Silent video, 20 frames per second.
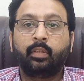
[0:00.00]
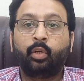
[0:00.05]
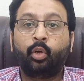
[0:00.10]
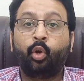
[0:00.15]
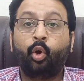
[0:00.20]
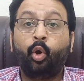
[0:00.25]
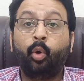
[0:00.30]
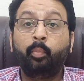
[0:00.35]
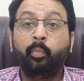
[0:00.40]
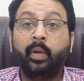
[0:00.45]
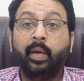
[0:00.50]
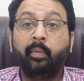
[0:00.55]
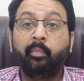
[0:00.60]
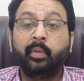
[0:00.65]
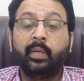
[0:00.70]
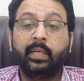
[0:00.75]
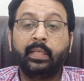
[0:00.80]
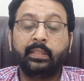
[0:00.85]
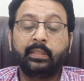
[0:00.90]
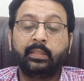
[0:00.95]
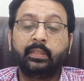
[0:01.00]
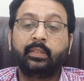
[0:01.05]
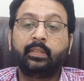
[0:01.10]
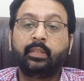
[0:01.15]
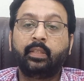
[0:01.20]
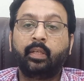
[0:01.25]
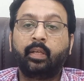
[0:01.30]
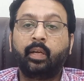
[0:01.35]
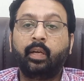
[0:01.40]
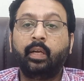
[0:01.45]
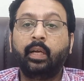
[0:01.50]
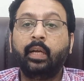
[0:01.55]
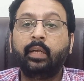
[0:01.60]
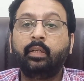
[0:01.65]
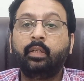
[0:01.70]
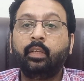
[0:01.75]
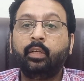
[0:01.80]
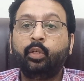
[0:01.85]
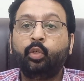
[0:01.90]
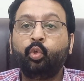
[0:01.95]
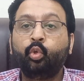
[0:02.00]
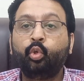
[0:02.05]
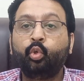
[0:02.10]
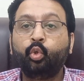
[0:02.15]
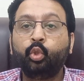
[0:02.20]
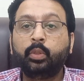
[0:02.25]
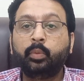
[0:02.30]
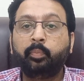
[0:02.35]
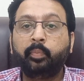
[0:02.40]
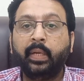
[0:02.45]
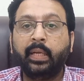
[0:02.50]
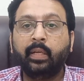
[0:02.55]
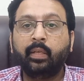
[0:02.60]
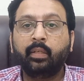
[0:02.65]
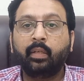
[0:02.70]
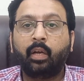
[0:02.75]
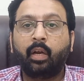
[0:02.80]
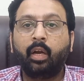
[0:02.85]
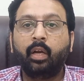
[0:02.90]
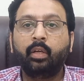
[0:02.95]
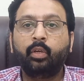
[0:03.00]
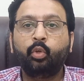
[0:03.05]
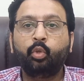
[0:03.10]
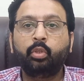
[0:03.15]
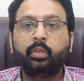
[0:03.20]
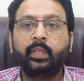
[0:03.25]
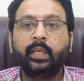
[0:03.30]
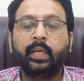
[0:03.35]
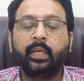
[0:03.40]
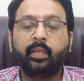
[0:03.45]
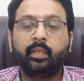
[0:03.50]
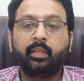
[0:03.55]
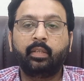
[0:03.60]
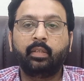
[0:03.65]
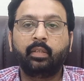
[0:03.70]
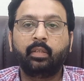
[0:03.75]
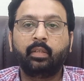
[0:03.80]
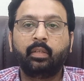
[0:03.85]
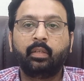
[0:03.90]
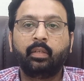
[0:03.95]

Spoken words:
home remedies related to tooth pain or toothache.